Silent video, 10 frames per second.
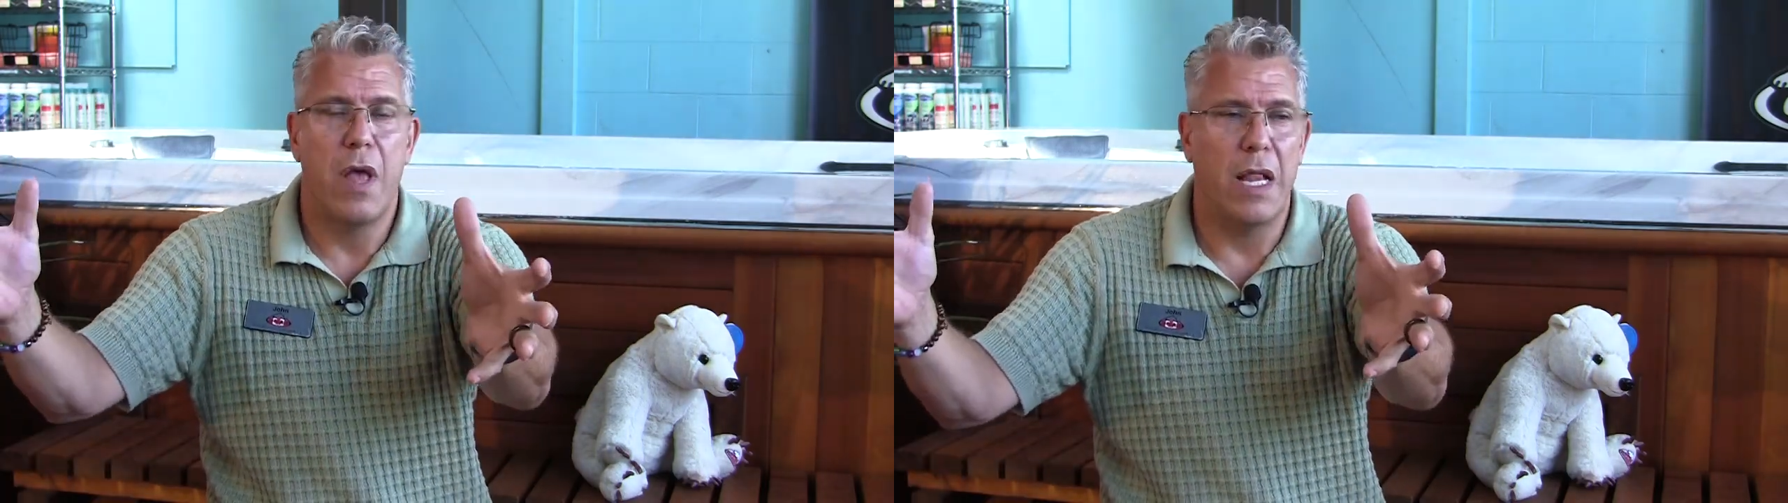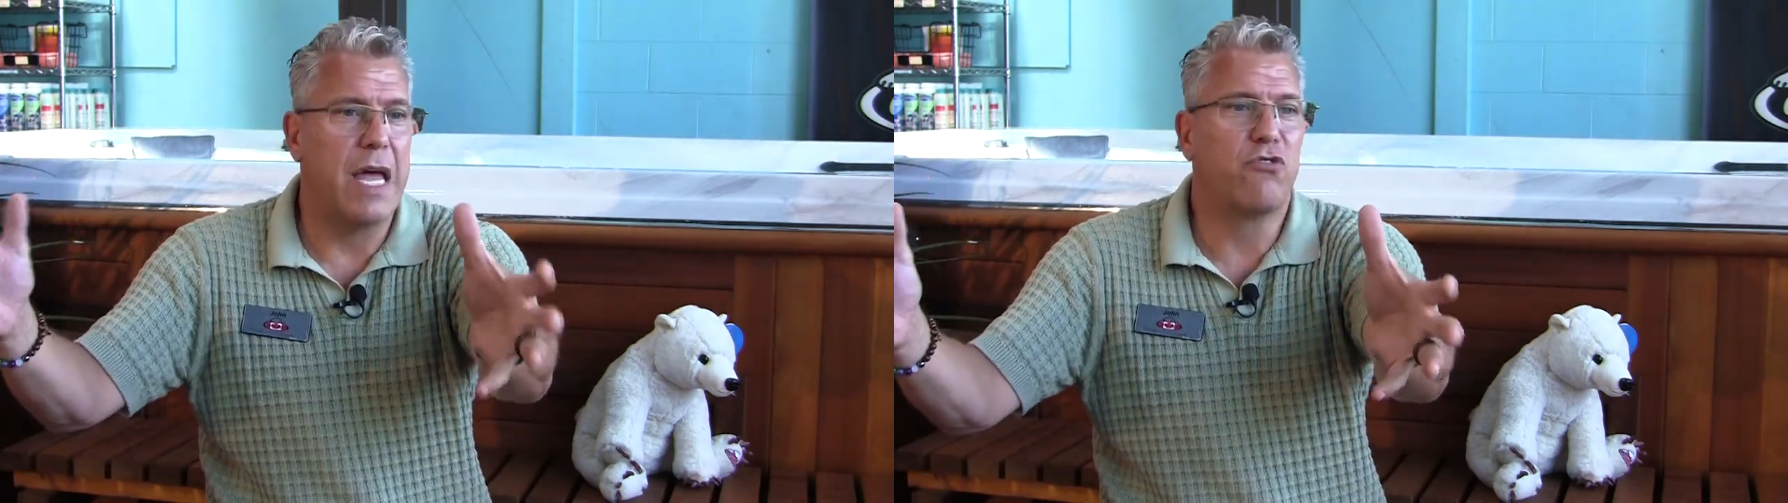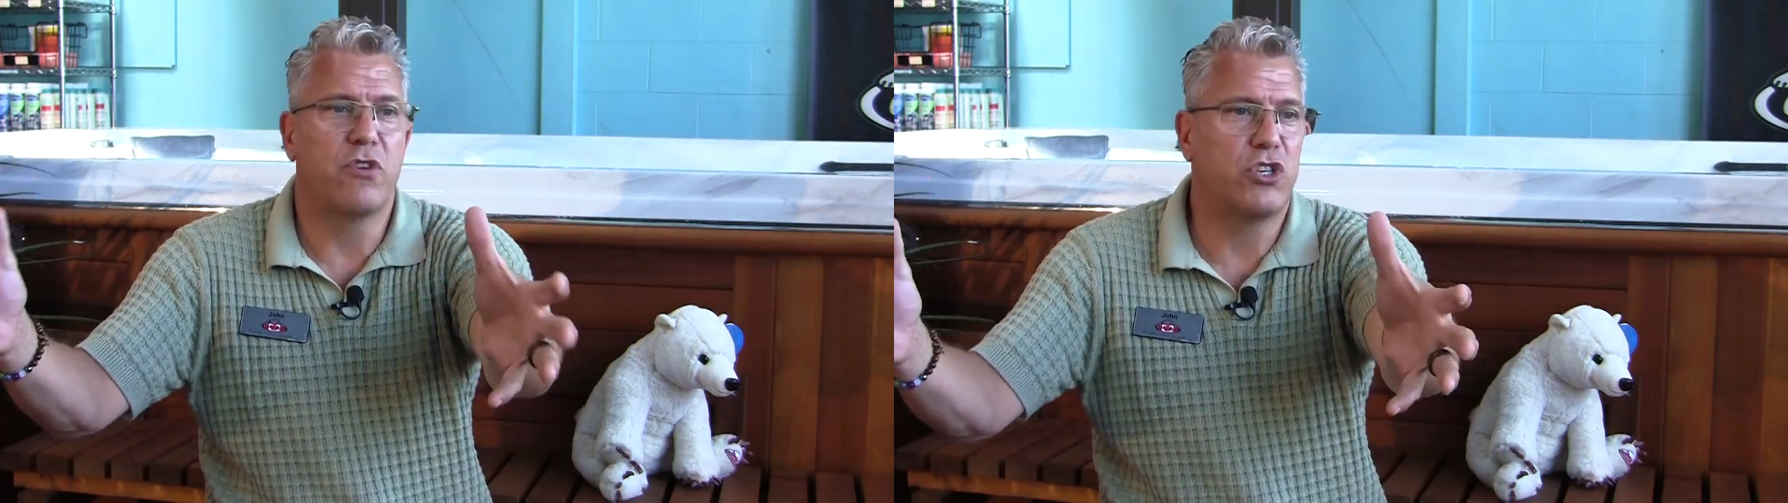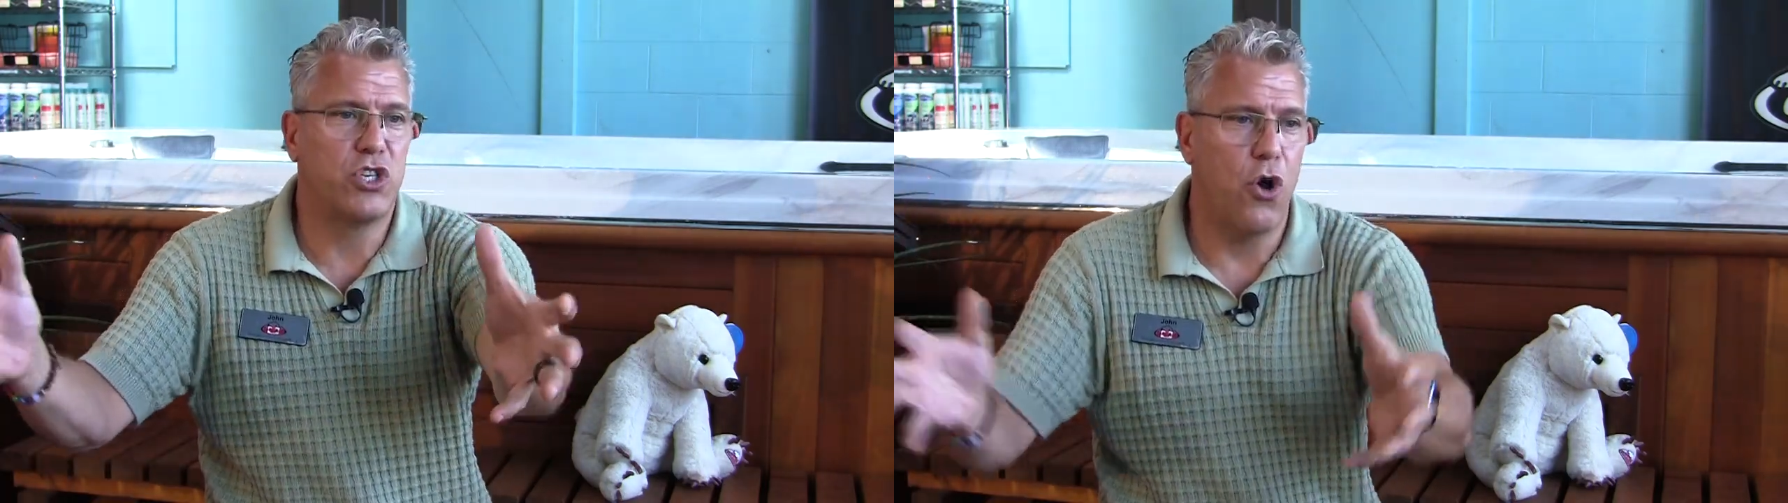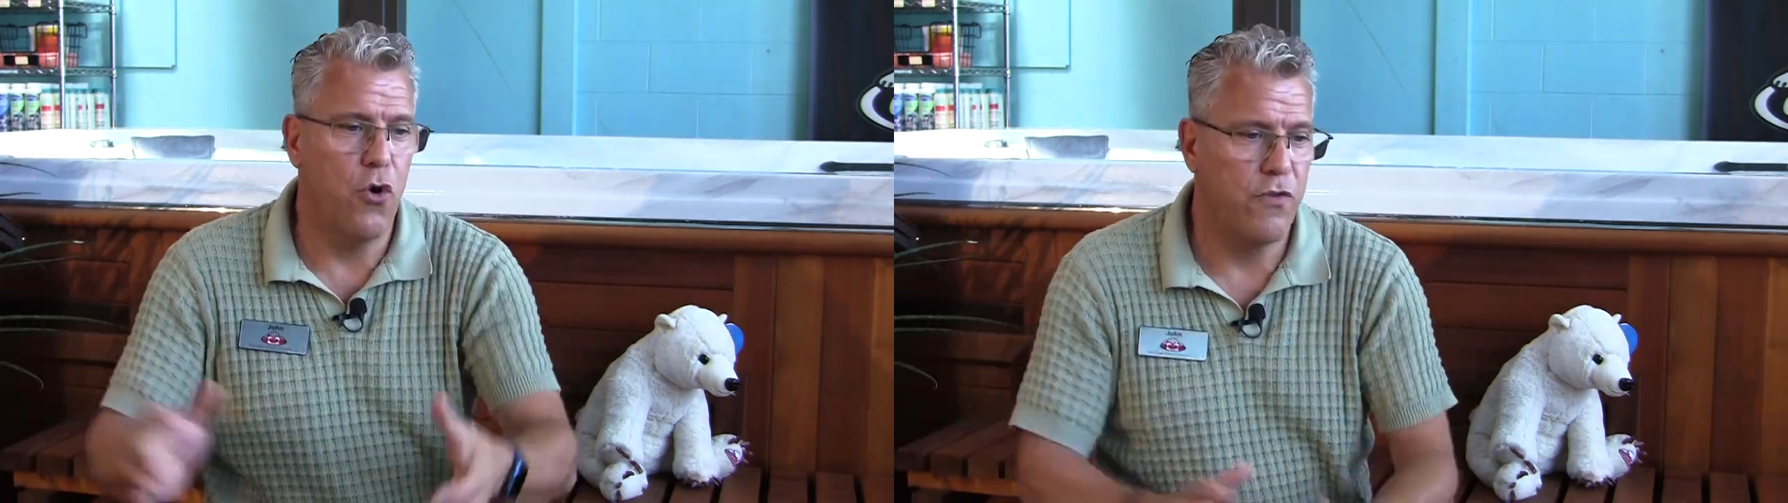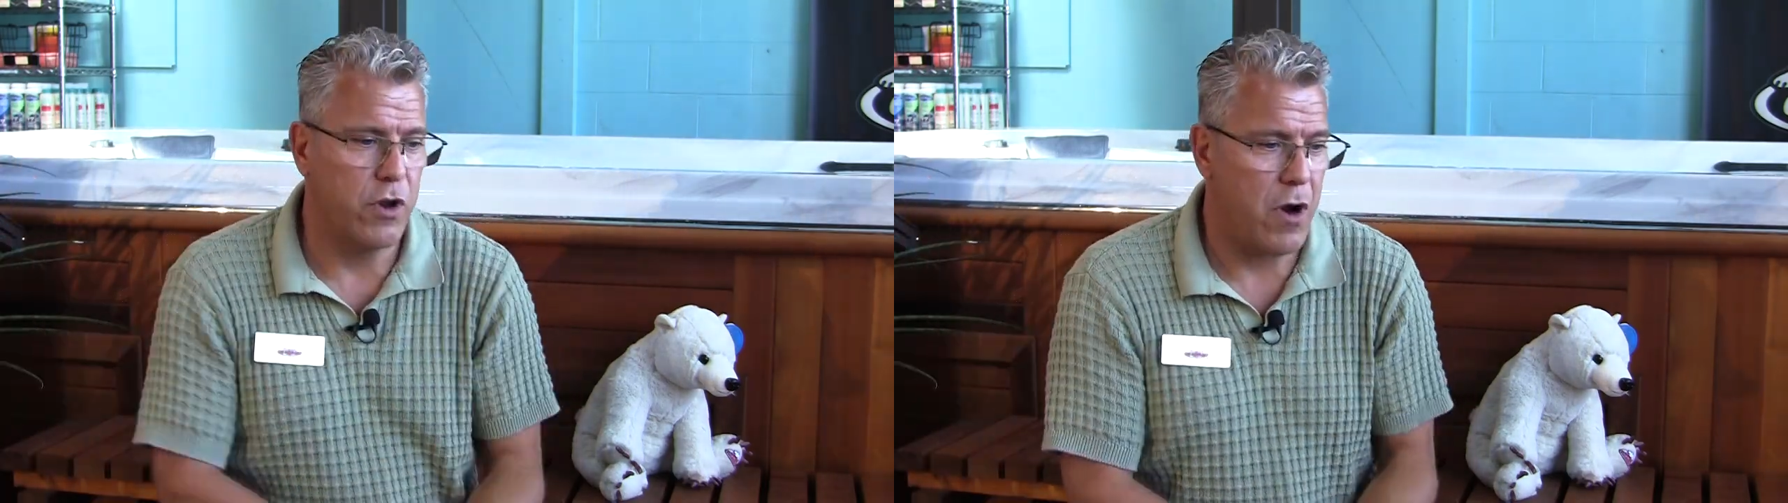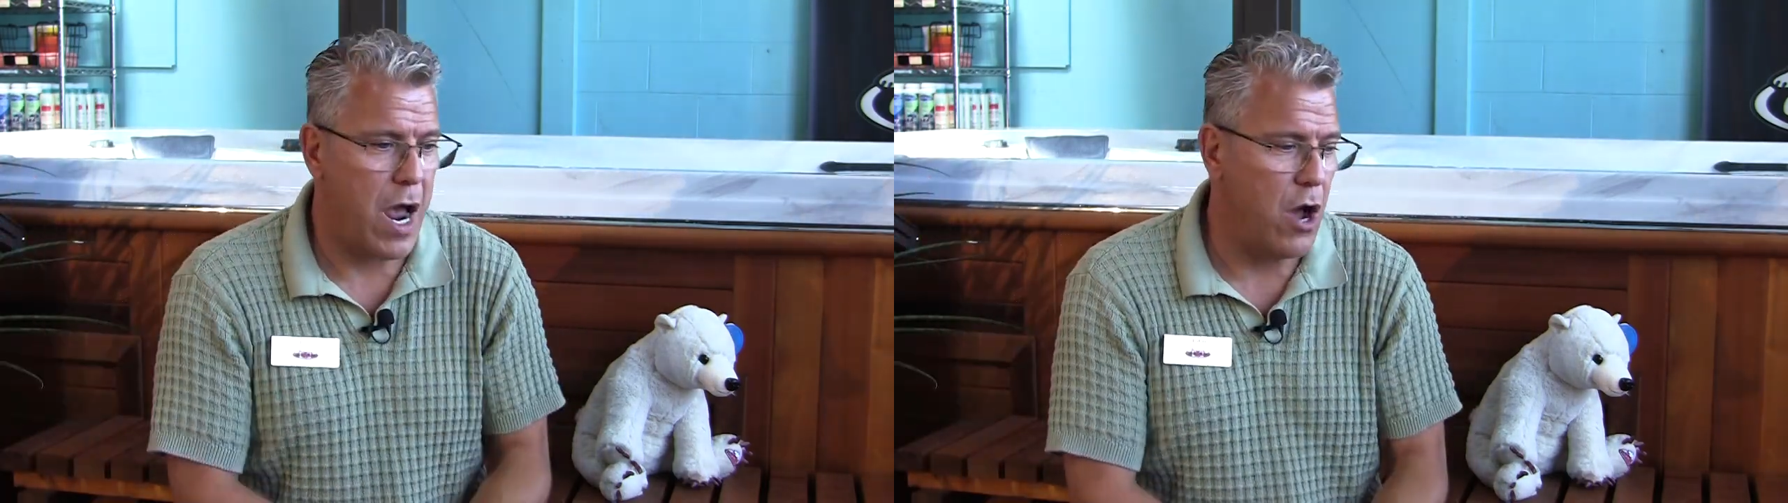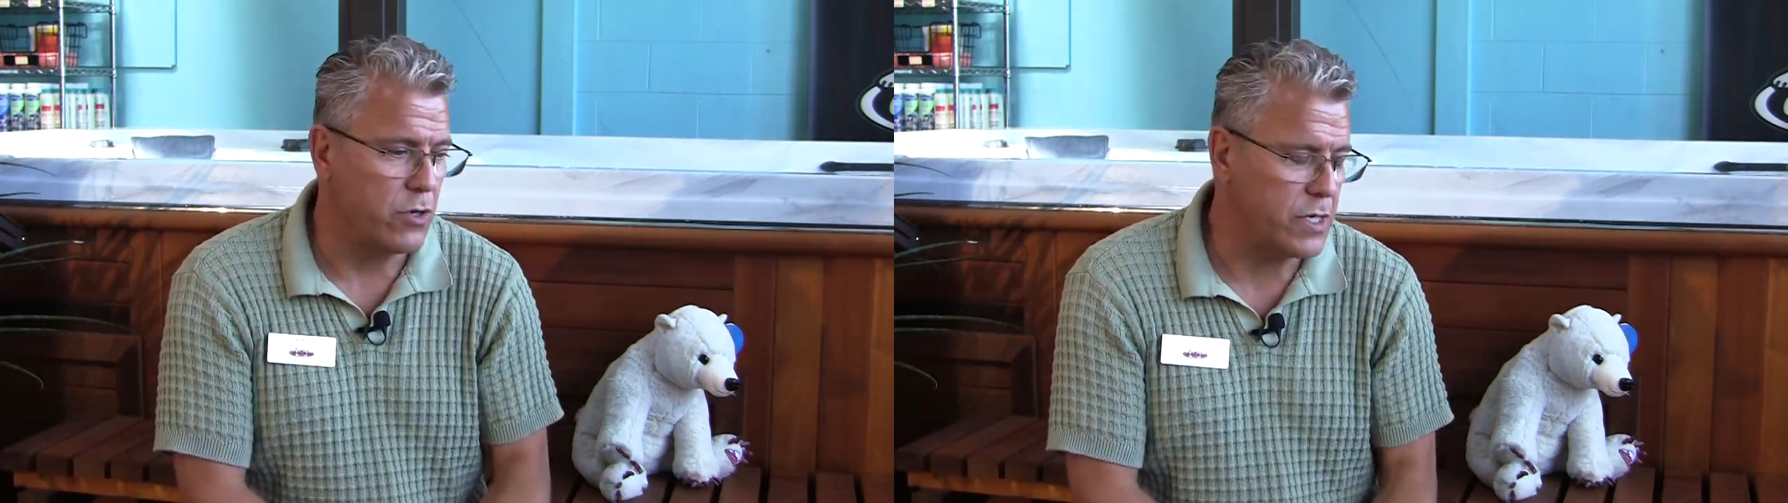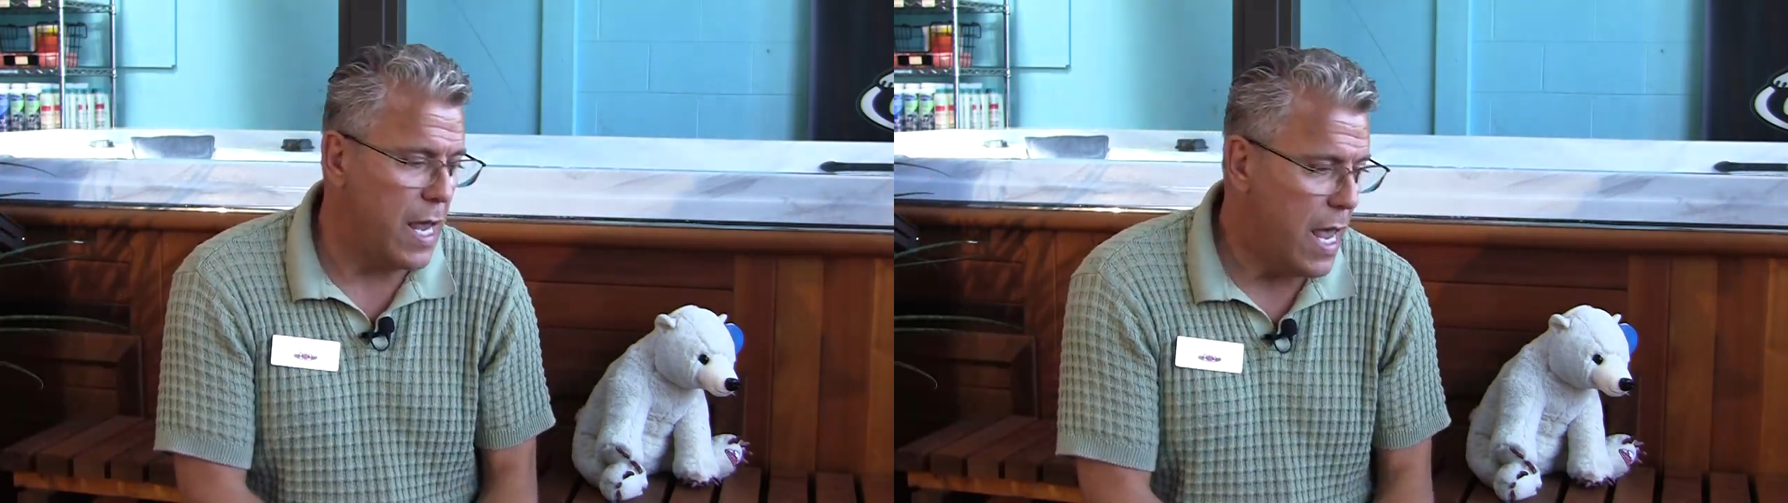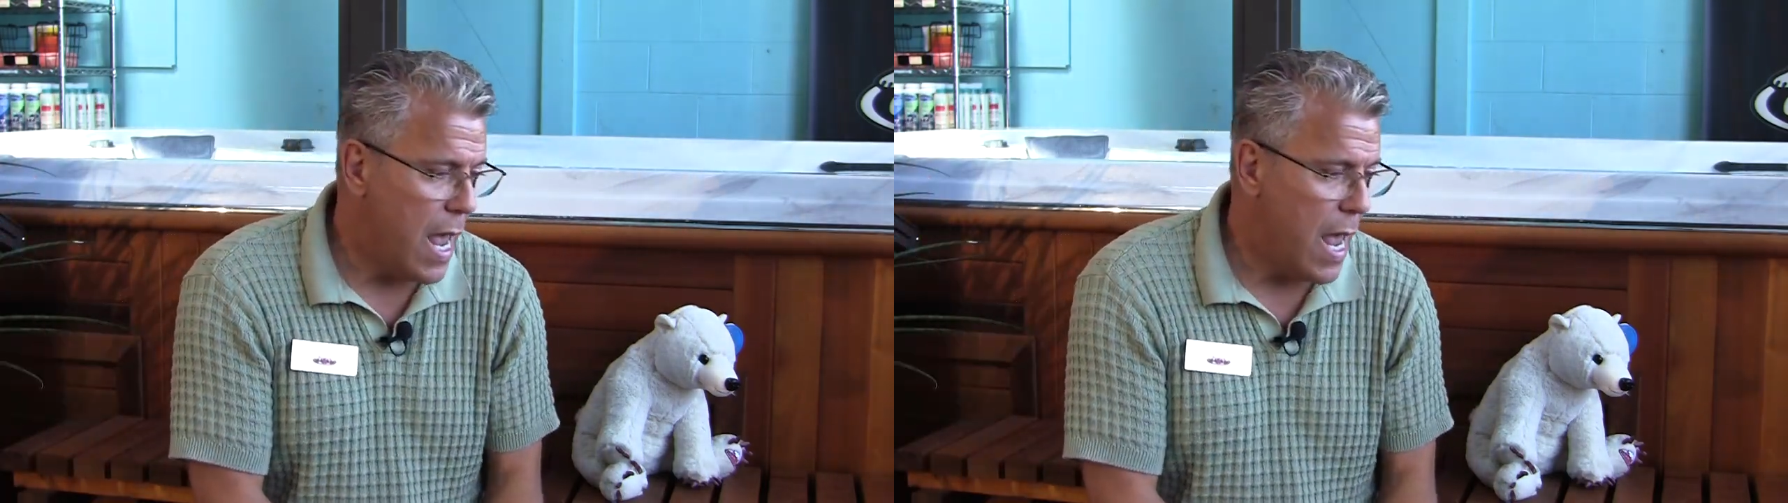electric stove in your house.